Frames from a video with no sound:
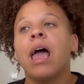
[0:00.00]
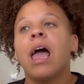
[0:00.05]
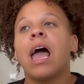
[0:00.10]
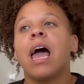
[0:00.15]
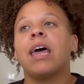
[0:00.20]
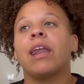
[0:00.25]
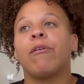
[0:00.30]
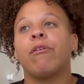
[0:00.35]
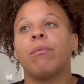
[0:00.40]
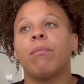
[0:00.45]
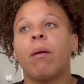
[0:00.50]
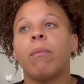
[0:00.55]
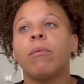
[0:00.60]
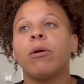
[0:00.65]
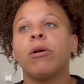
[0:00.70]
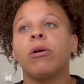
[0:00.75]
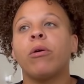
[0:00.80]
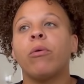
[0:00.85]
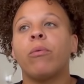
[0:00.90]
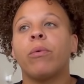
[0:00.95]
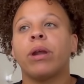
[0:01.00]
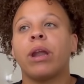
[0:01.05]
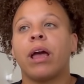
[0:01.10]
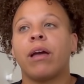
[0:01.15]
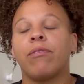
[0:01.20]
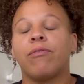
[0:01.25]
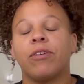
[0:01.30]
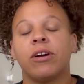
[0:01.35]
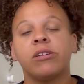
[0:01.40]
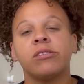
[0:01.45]
And I remember when I
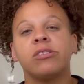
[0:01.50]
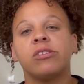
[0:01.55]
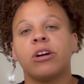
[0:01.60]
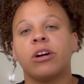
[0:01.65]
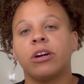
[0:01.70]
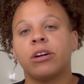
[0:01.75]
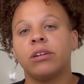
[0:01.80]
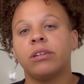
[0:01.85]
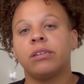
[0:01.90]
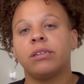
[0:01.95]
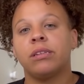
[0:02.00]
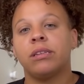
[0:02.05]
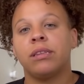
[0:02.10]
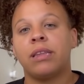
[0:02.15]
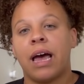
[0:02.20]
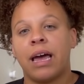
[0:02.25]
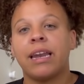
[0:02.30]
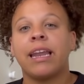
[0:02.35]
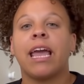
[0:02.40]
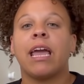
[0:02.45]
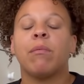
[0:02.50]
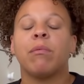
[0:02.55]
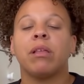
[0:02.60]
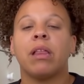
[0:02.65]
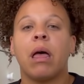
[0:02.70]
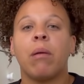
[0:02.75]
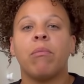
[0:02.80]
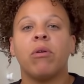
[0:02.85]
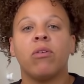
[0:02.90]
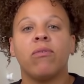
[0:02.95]
first heard that name in
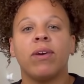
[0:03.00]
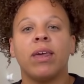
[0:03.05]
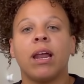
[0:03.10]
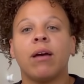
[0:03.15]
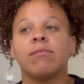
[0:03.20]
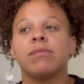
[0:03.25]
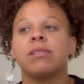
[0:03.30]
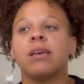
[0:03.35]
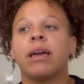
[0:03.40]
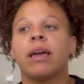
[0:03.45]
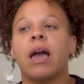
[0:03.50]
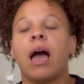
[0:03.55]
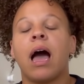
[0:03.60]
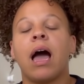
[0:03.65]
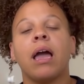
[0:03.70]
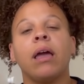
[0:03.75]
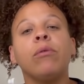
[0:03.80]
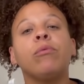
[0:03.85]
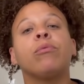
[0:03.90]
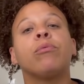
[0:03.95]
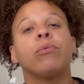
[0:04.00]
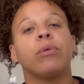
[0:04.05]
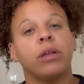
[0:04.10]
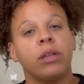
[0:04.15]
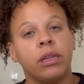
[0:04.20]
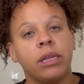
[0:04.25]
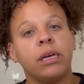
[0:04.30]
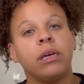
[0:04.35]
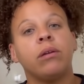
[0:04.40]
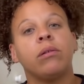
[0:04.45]
that movie, and I was like, I
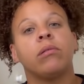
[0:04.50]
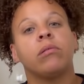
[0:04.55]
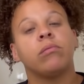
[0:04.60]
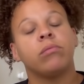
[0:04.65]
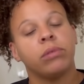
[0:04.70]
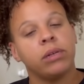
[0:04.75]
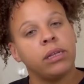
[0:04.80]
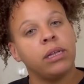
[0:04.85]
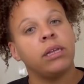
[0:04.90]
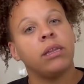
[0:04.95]
really, really